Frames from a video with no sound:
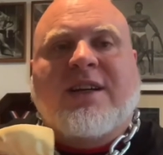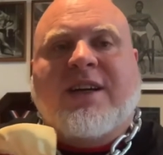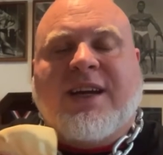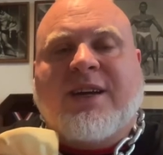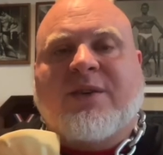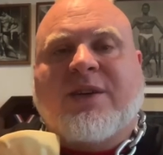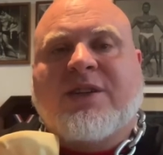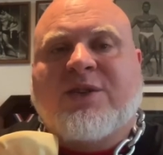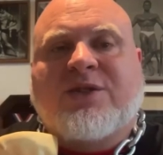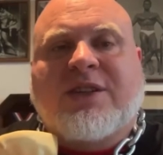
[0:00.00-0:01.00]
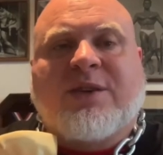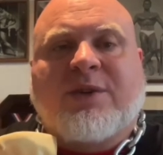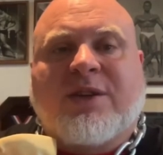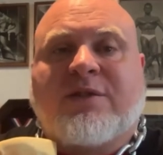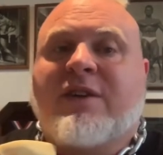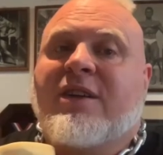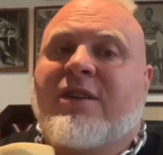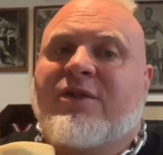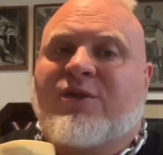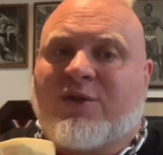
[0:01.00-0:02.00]
how I used to get rid of
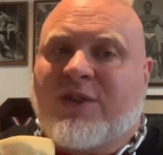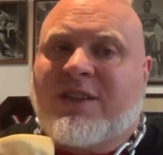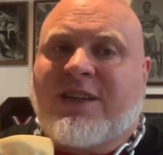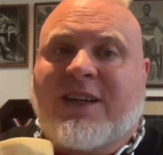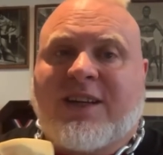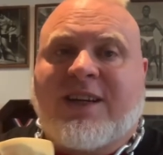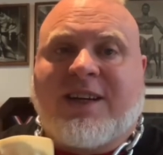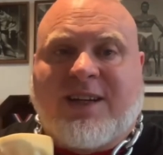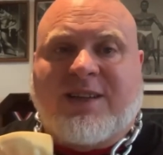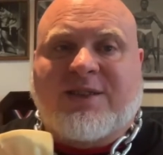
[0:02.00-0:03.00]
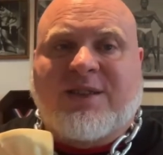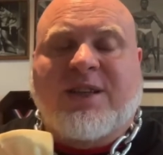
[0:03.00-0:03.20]
chronic daily headaches